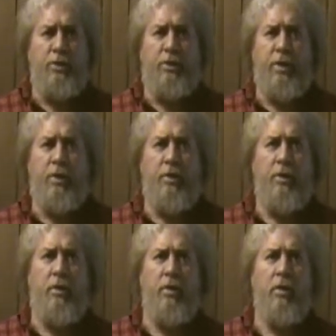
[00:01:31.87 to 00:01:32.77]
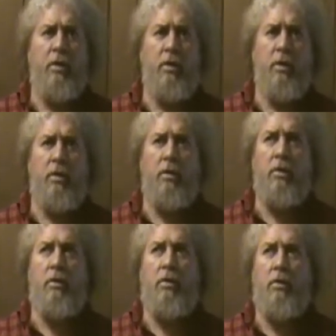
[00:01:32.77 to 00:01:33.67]
is there,
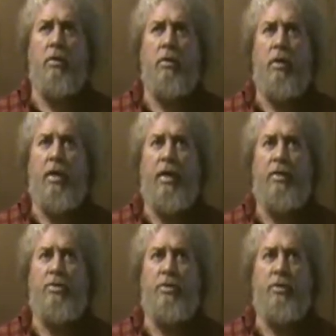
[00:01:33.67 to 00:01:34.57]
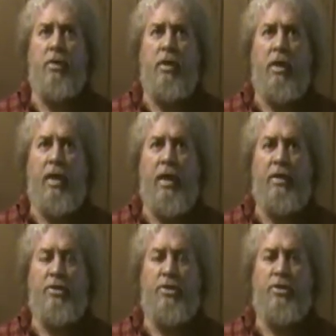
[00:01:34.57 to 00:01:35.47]

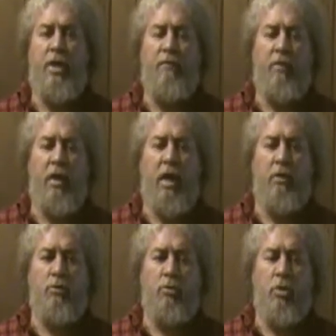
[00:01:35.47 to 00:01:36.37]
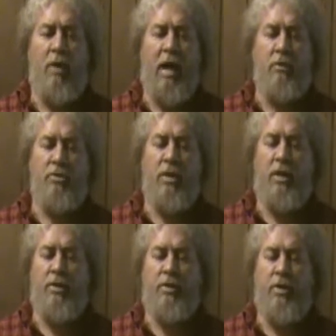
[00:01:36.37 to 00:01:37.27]
and she's never allowed to go
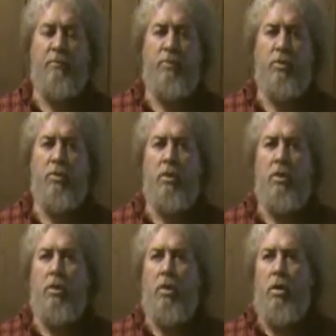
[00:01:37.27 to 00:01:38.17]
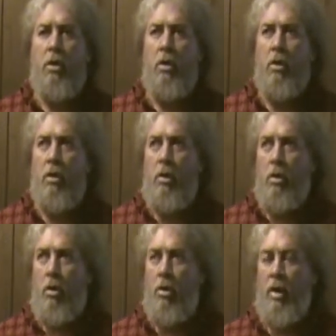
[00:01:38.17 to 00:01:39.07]
outside of the temple.
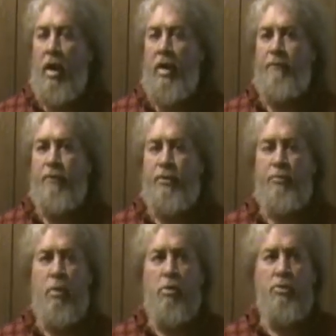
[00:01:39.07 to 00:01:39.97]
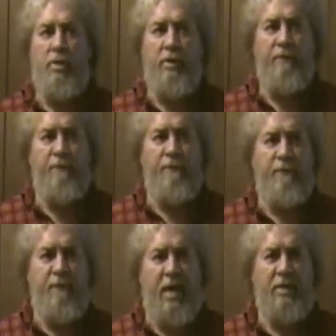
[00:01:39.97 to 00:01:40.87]
Her life is mostly a
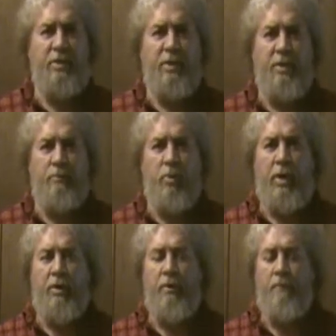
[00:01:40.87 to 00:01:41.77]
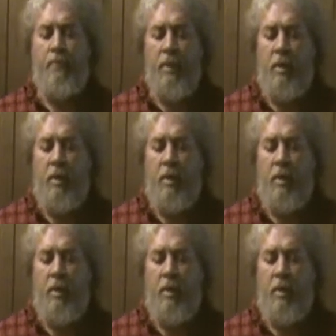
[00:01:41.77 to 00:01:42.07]
fasting and prayer.